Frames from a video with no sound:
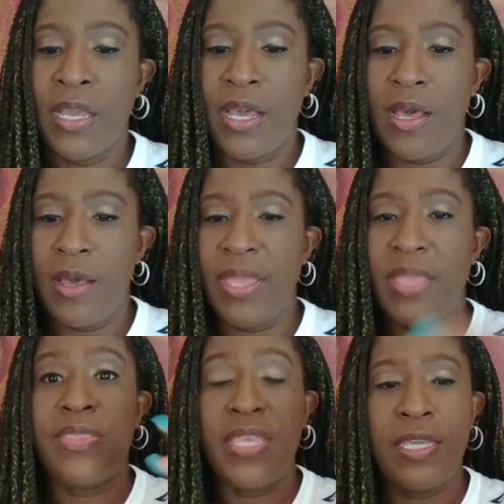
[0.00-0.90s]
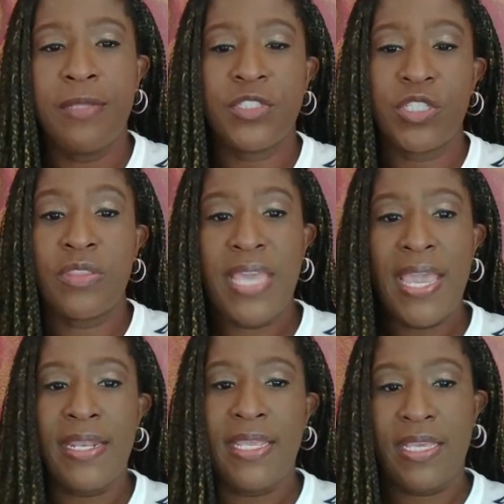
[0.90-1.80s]
And then, so
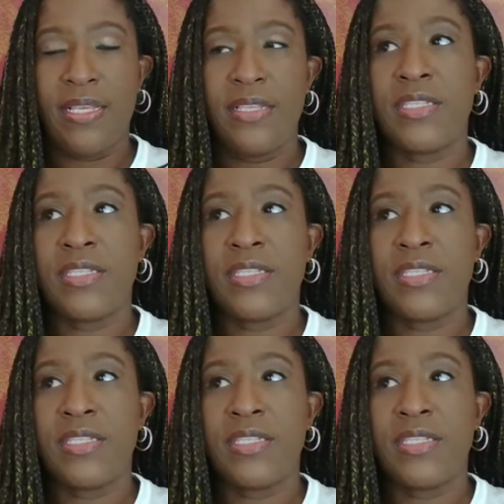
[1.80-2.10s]
that is